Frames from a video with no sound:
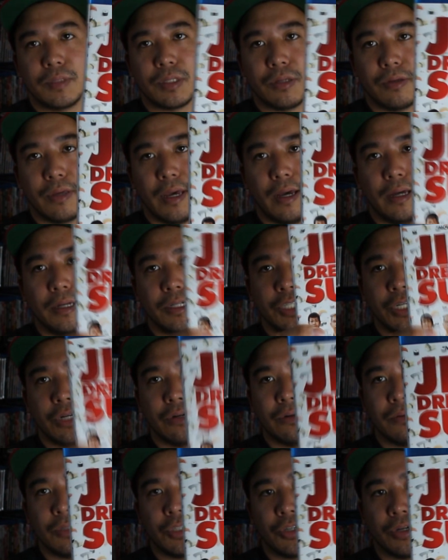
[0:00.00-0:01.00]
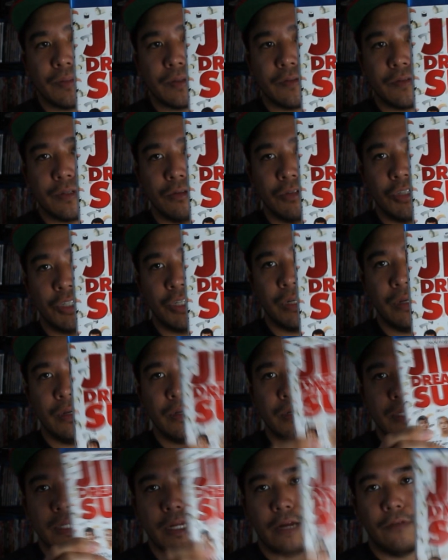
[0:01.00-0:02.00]
So yeah, Jiro Dreams of
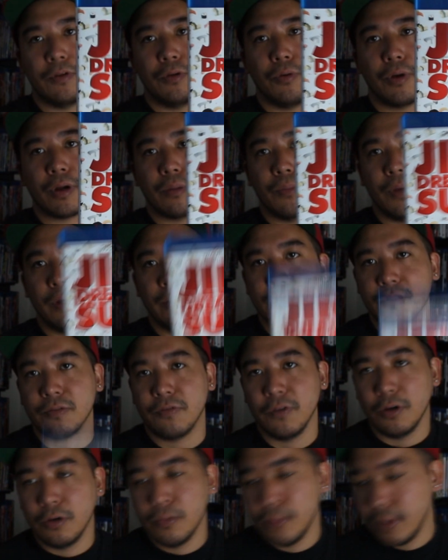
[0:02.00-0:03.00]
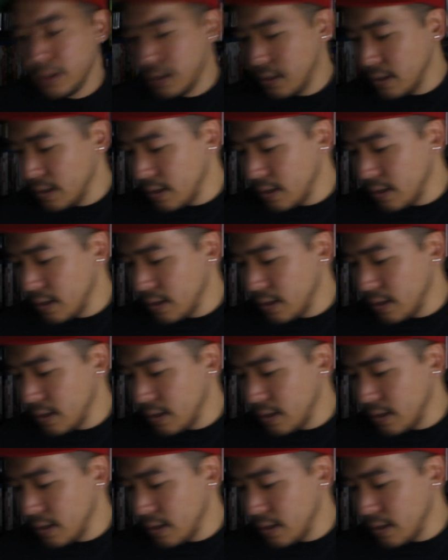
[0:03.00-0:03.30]
Sushi. Definitely recommend this film